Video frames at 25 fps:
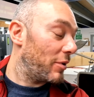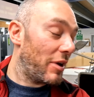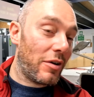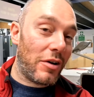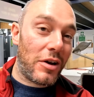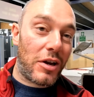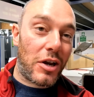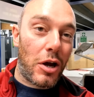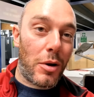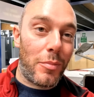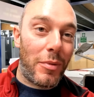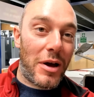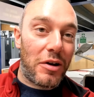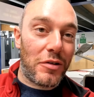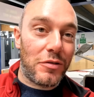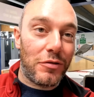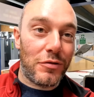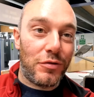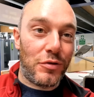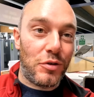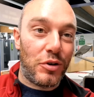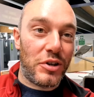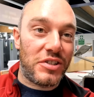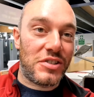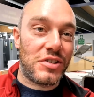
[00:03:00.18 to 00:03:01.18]
be able to come out
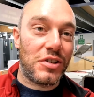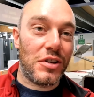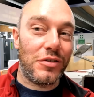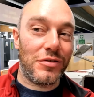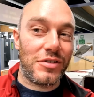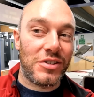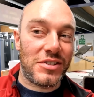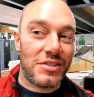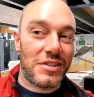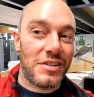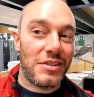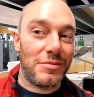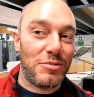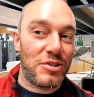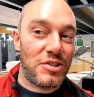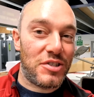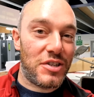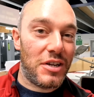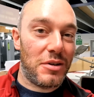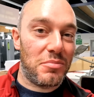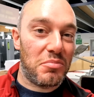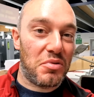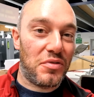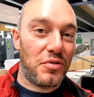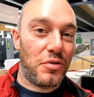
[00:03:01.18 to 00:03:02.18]
and fully service the
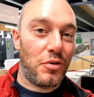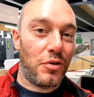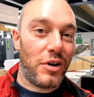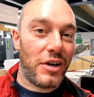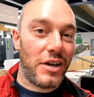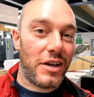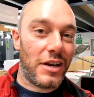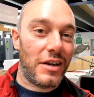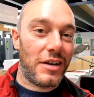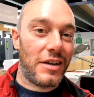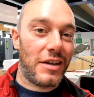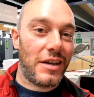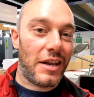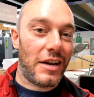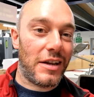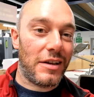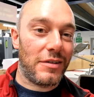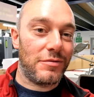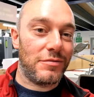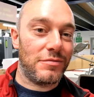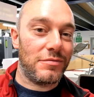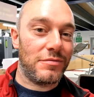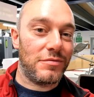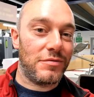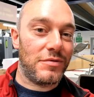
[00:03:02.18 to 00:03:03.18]
machine before I get it
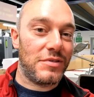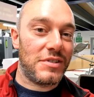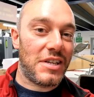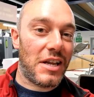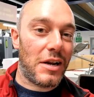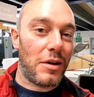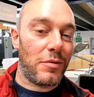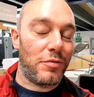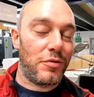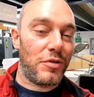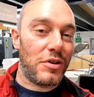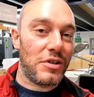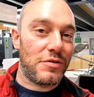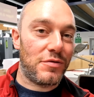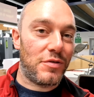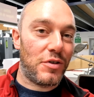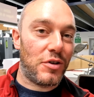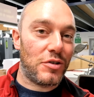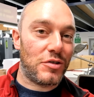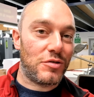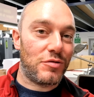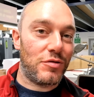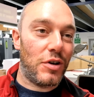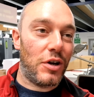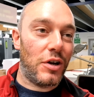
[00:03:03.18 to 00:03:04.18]
set up for its
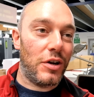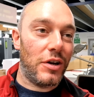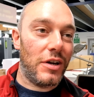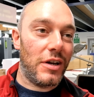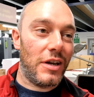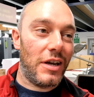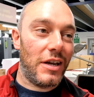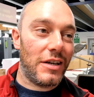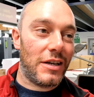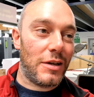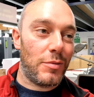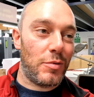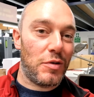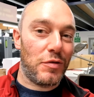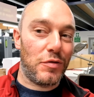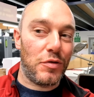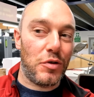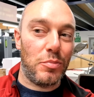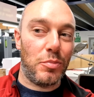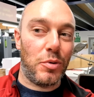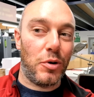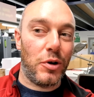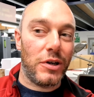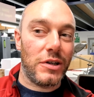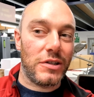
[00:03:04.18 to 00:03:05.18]
first run and give me a
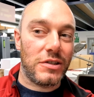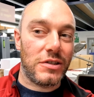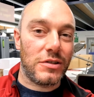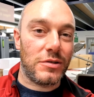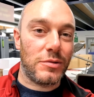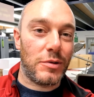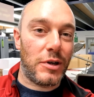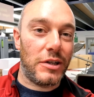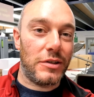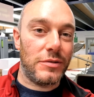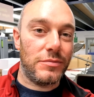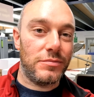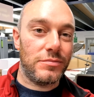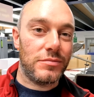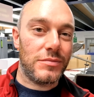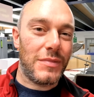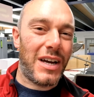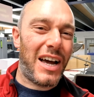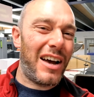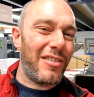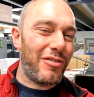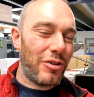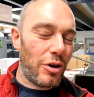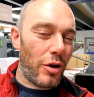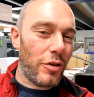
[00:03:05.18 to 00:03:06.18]
few pointers as well.
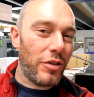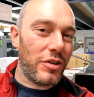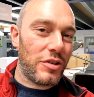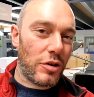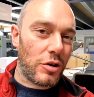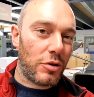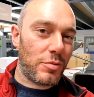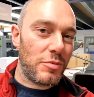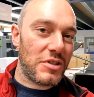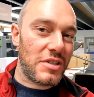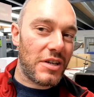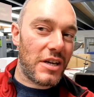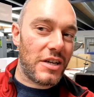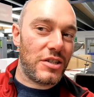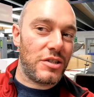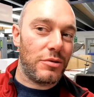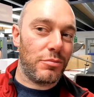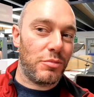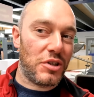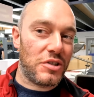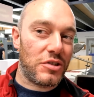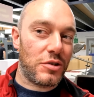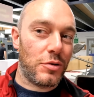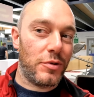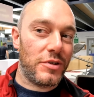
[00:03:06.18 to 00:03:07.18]
I have a lot of documentation,
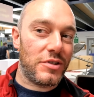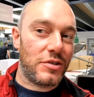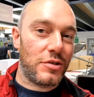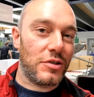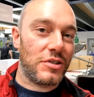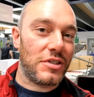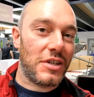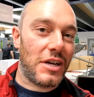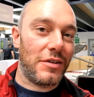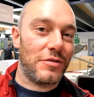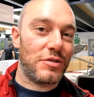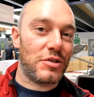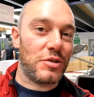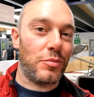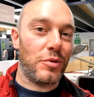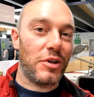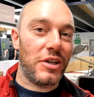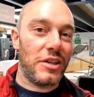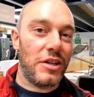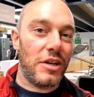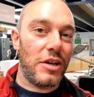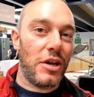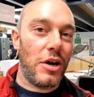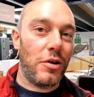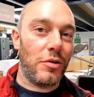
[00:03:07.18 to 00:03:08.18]
but it's always good to have someone
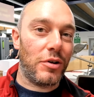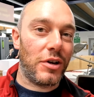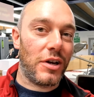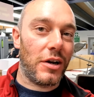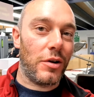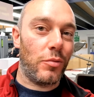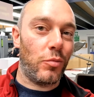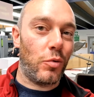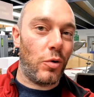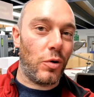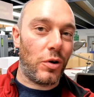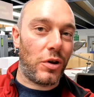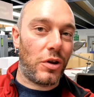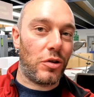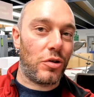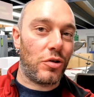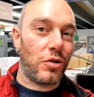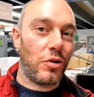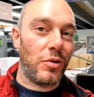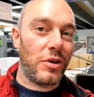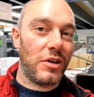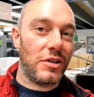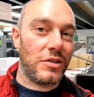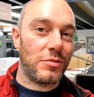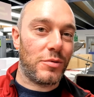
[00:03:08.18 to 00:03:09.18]
in the know kind of walk you
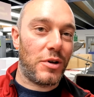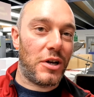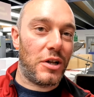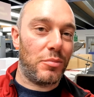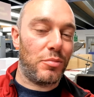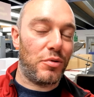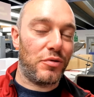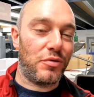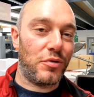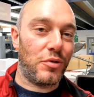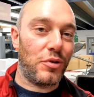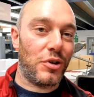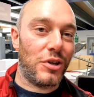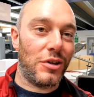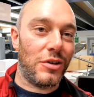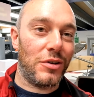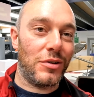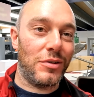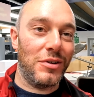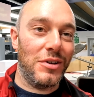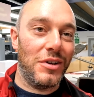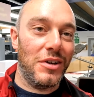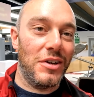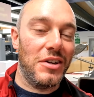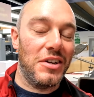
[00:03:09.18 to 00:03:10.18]
through it as well before
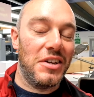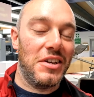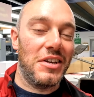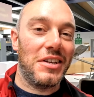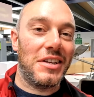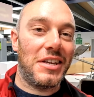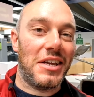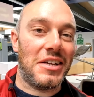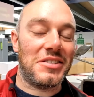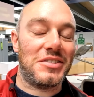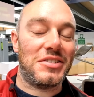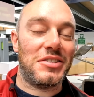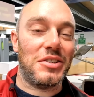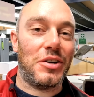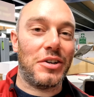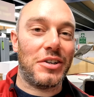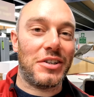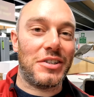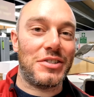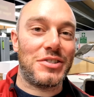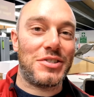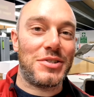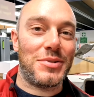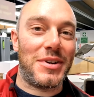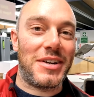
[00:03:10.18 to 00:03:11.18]
you get
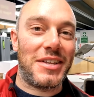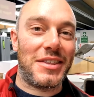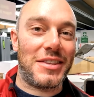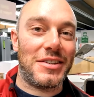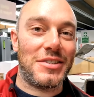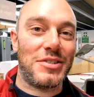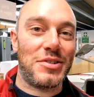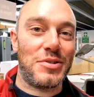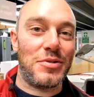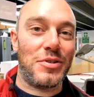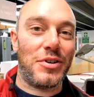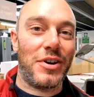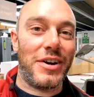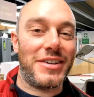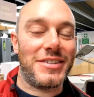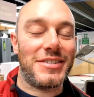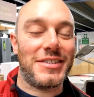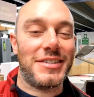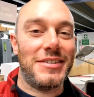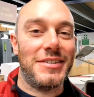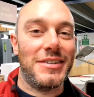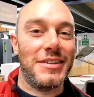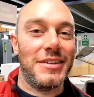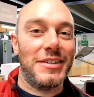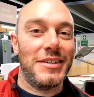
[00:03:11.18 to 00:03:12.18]
started and do anything too
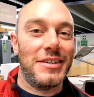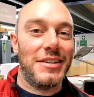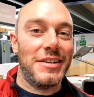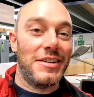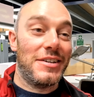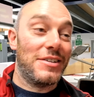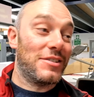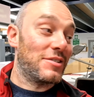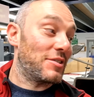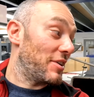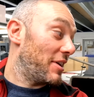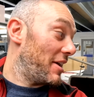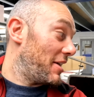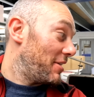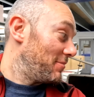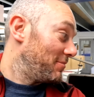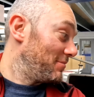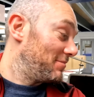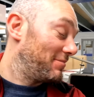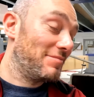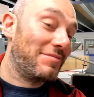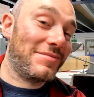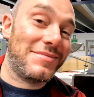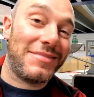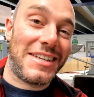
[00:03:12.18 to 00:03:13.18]
crazy. So yeah,
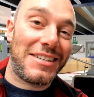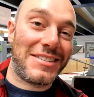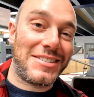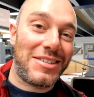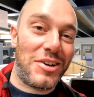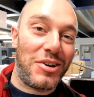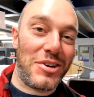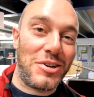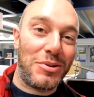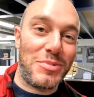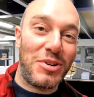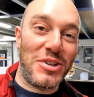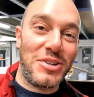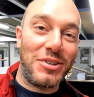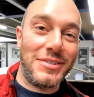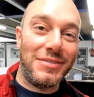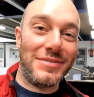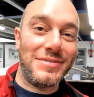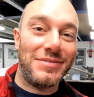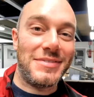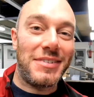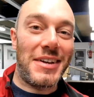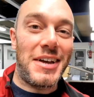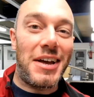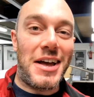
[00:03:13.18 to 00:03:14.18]
that's the Heidelberg.
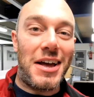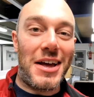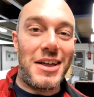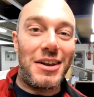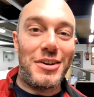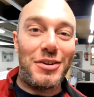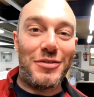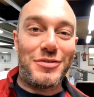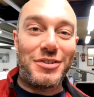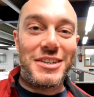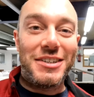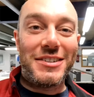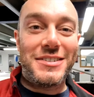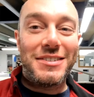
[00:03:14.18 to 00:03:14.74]
Uh, loving